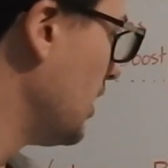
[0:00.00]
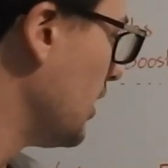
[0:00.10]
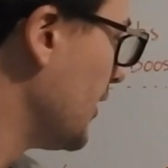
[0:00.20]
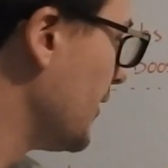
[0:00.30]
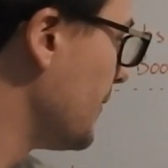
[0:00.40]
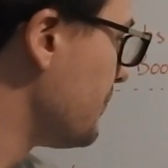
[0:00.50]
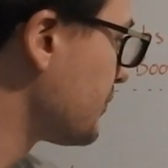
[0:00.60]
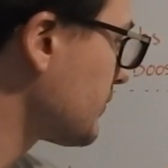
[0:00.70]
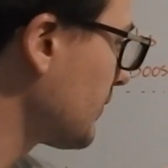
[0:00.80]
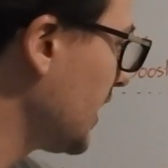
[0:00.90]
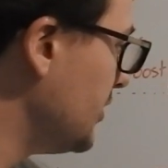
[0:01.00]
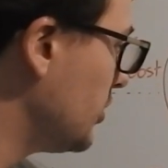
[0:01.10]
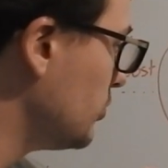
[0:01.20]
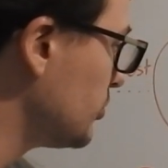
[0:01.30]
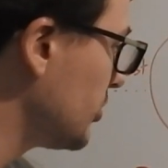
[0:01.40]
And you
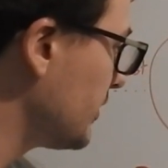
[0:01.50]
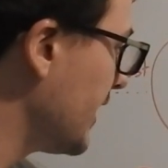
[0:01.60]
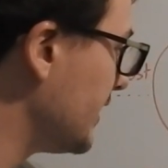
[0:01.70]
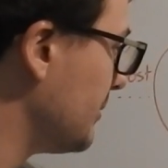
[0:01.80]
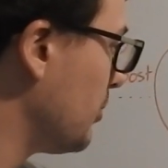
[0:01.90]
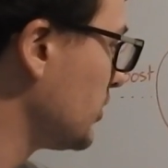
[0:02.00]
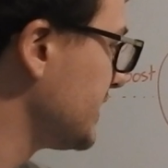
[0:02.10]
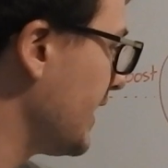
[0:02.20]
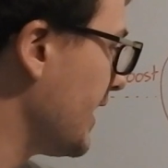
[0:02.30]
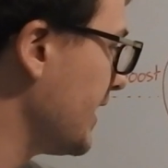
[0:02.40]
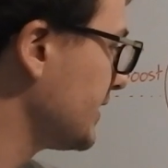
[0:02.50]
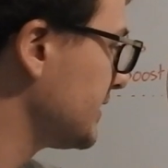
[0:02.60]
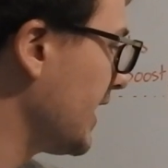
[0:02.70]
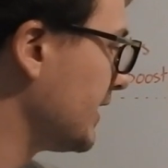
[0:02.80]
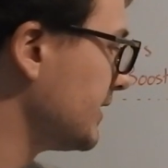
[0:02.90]
can also get deposit
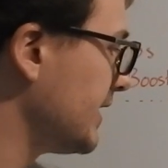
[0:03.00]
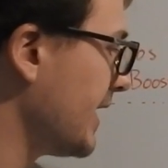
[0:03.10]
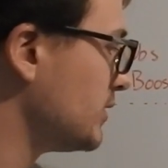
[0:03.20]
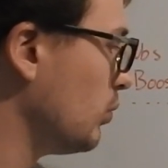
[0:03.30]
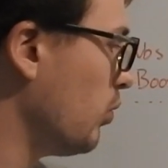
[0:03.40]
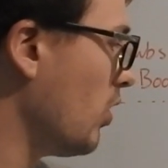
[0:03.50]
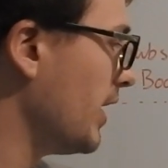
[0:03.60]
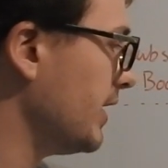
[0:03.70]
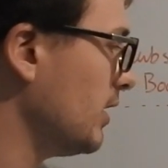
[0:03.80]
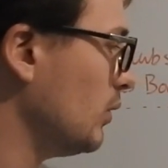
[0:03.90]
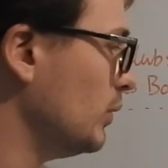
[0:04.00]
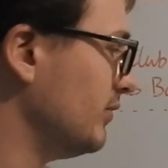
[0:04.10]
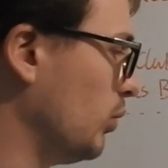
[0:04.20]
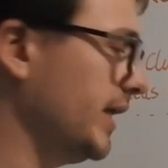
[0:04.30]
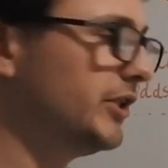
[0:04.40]
X and get Y
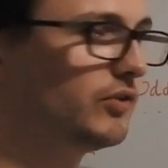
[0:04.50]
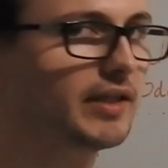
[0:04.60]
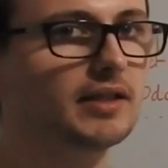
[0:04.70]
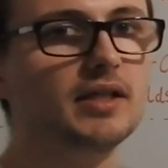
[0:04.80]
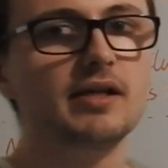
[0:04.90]
with wagering.